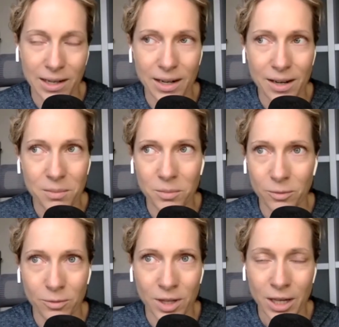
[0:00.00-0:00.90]
And I'm
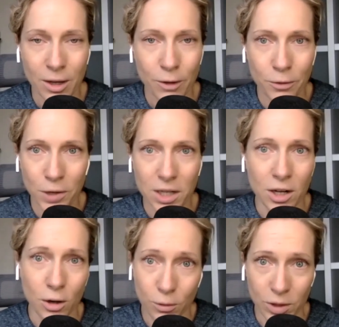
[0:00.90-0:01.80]
freaking
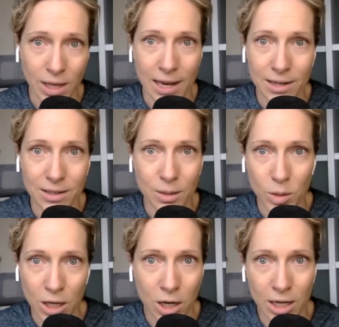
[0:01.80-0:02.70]
over that, to
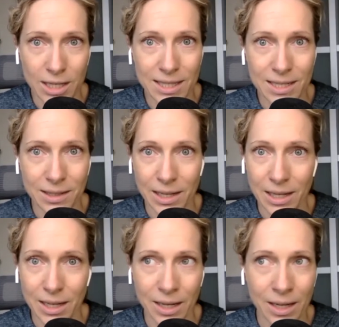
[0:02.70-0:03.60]
be honest. Like,